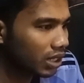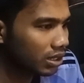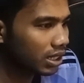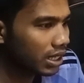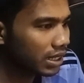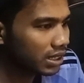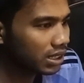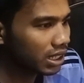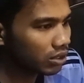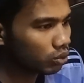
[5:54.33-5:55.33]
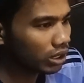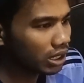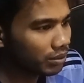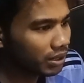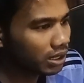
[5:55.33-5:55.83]
The age that we
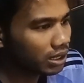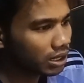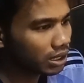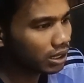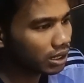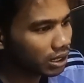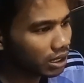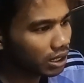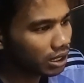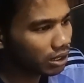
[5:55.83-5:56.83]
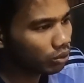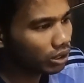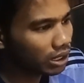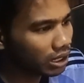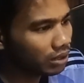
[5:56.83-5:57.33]

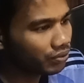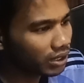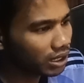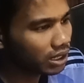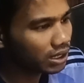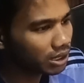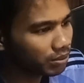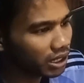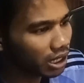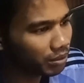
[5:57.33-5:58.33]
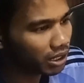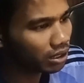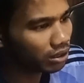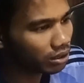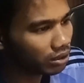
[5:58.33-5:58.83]
live in is
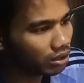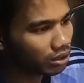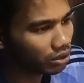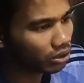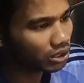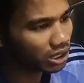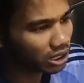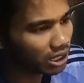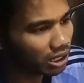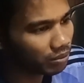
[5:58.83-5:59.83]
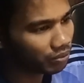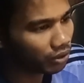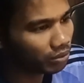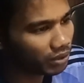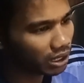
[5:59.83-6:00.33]
becoming concerned enough
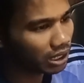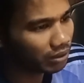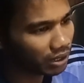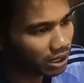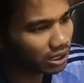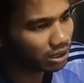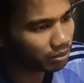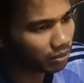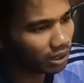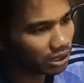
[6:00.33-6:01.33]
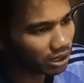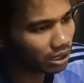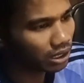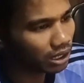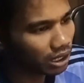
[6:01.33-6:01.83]
of the liabilities must
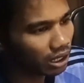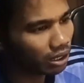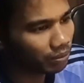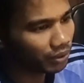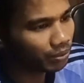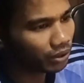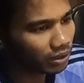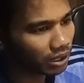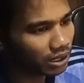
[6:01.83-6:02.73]
before the